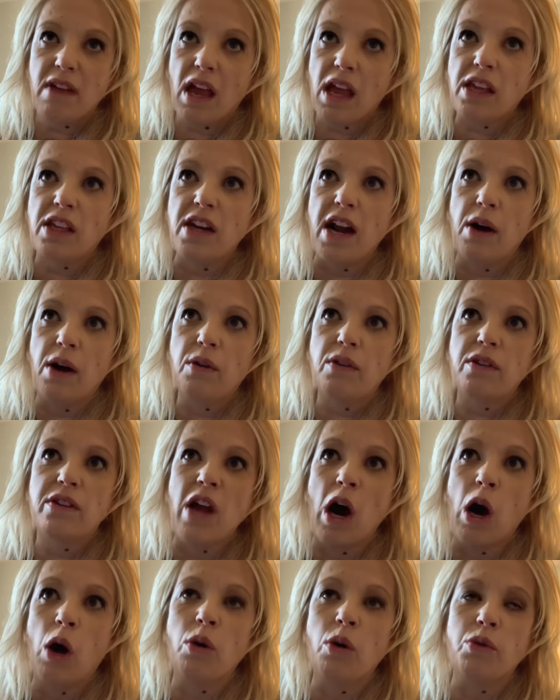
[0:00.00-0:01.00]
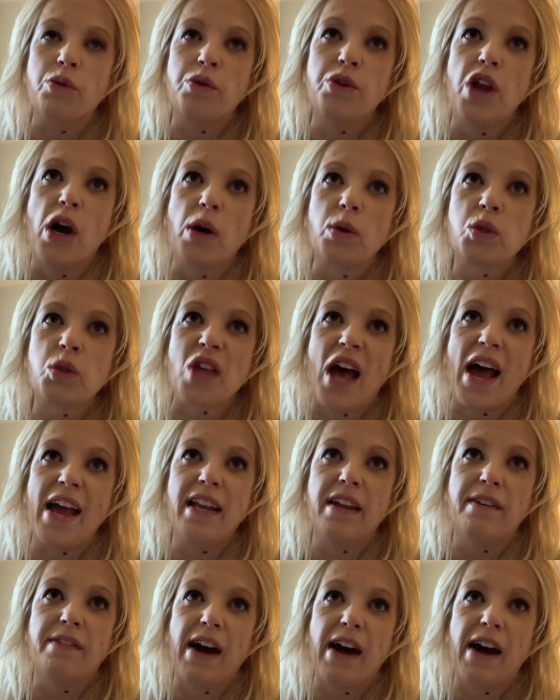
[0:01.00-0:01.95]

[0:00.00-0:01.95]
you know, no, no sign of